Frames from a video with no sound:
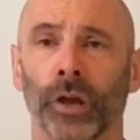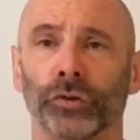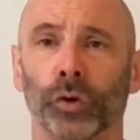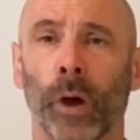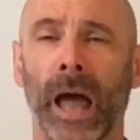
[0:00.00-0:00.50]

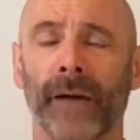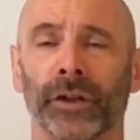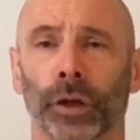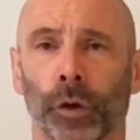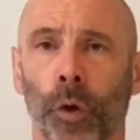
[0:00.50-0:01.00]
So,
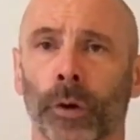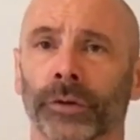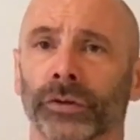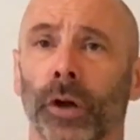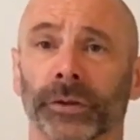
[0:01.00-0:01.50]
having a
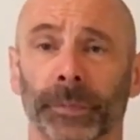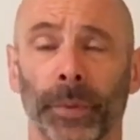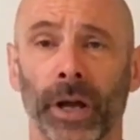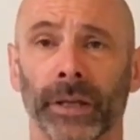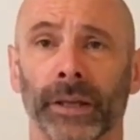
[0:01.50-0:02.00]
cortisol
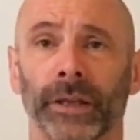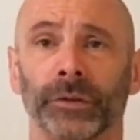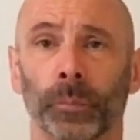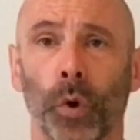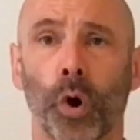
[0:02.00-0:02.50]
spike
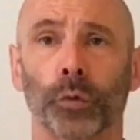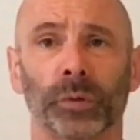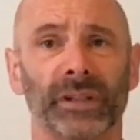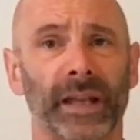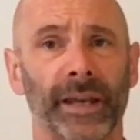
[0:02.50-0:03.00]
is more
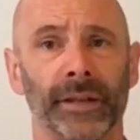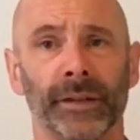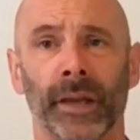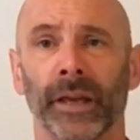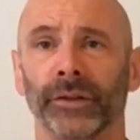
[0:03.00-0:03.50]

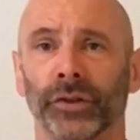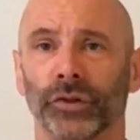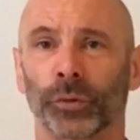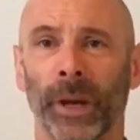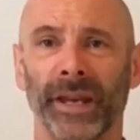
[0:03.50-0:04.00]
related to
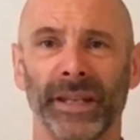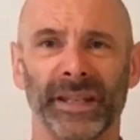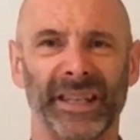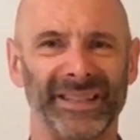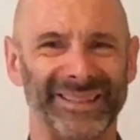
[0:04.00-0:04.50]

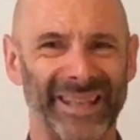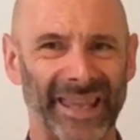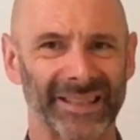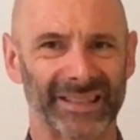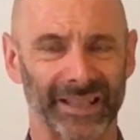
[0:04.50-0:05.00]
training
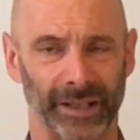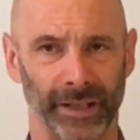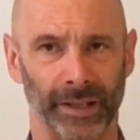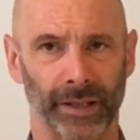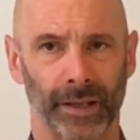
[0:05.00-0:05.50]

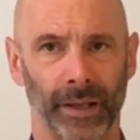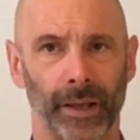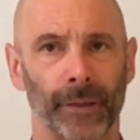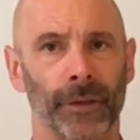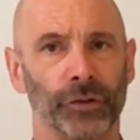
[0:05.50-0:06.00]
intensity
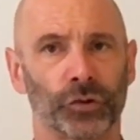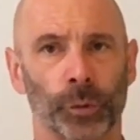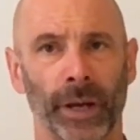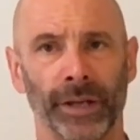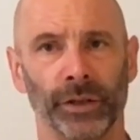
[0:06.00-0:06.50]
than
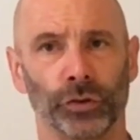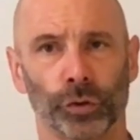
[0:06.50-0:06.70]
training